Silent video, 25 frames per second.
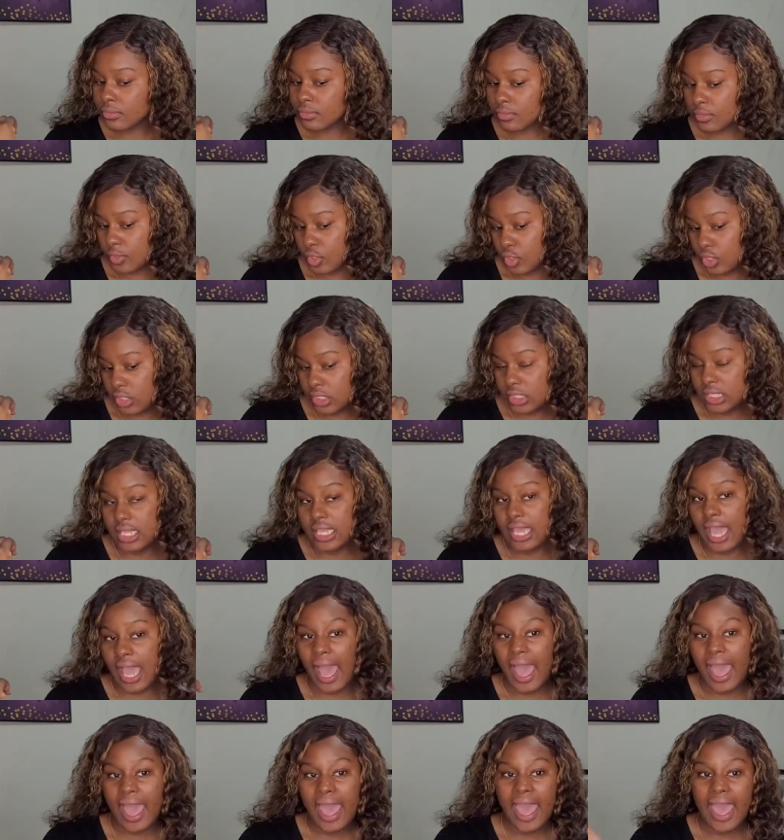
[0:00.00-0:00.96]
you can see
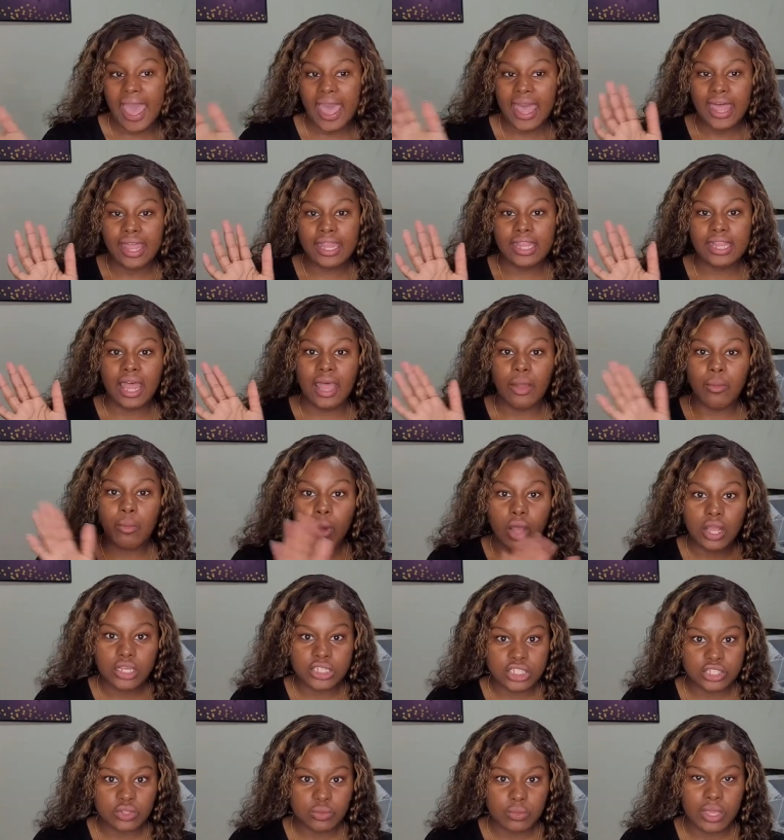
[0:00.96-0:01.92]
I
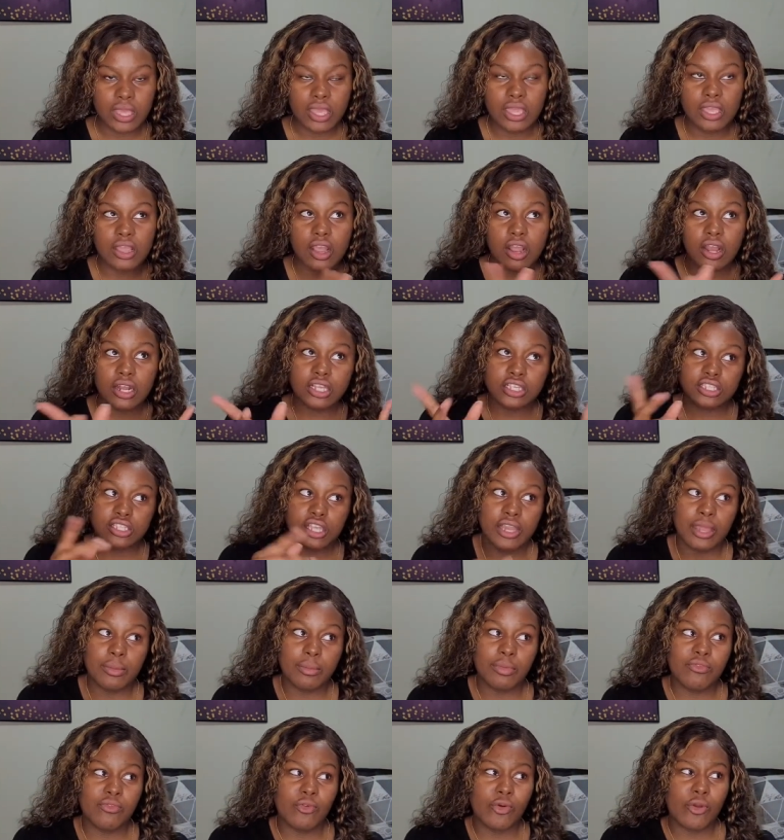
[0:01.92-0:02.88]
washed the wig. You already saw that
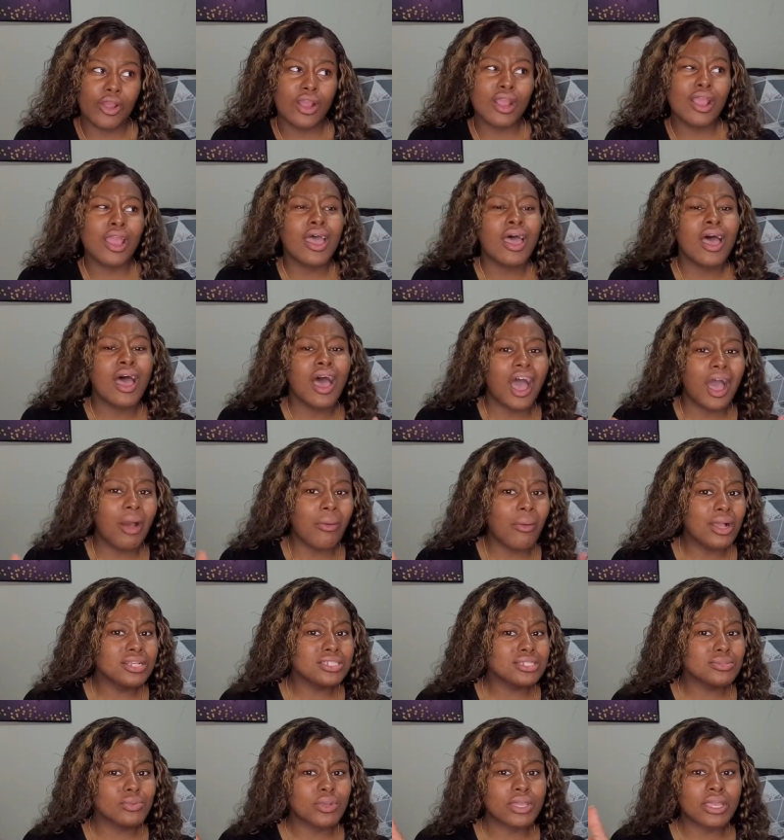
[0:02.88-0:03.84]
before. I
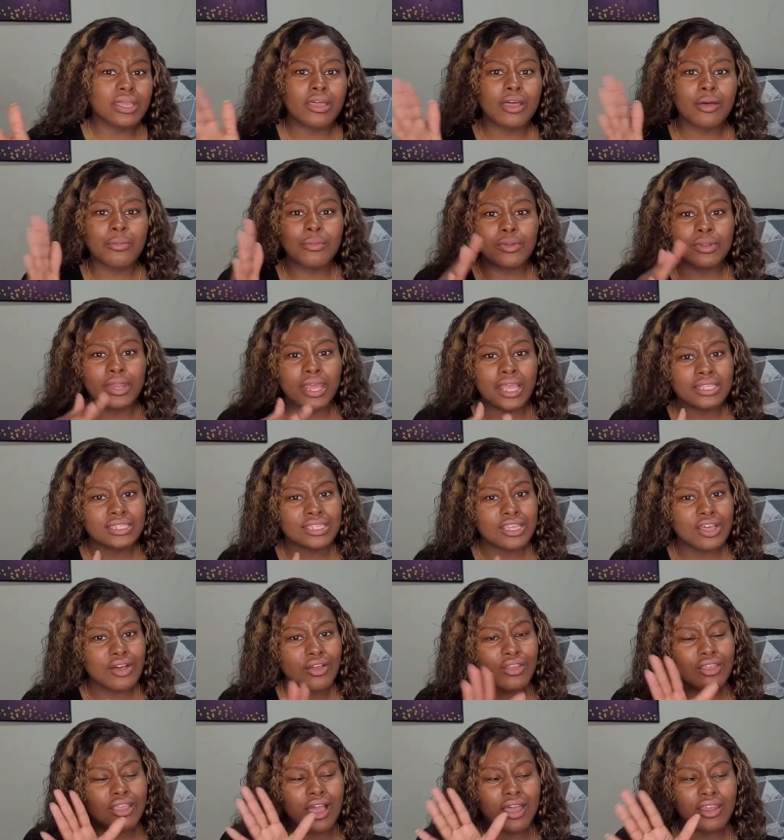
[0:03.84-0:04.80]
washed the wig a couple days ago.
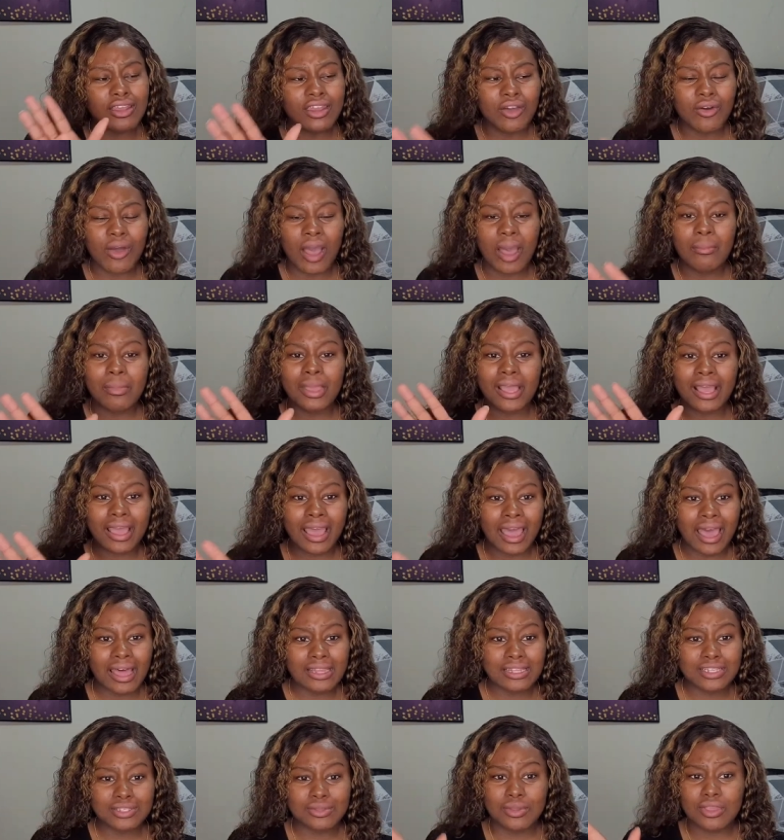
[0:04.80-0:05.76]
Y'all know I'm in
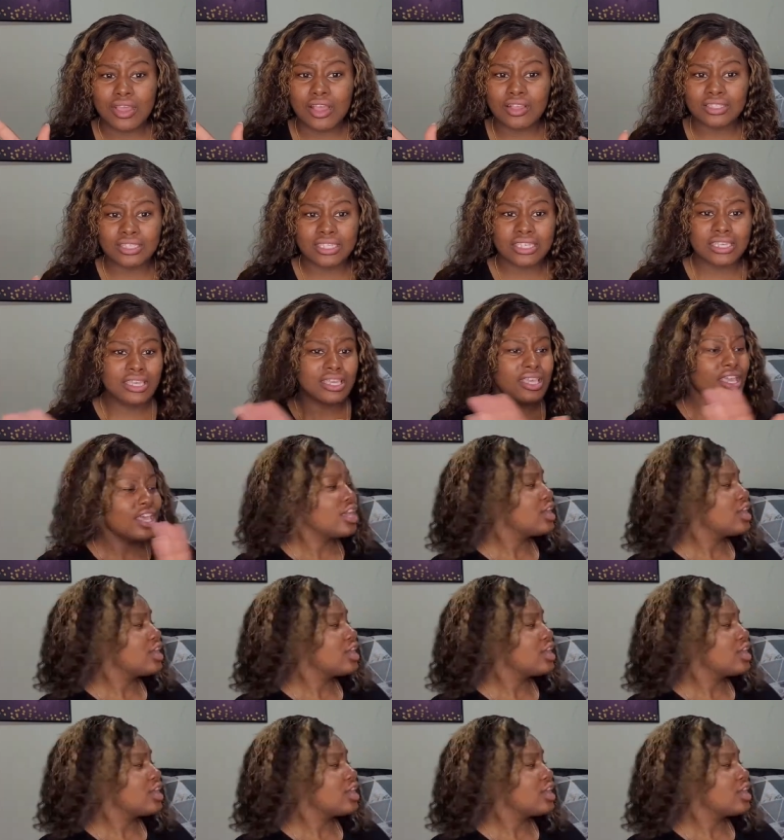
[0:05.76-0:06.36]
college, so y'all see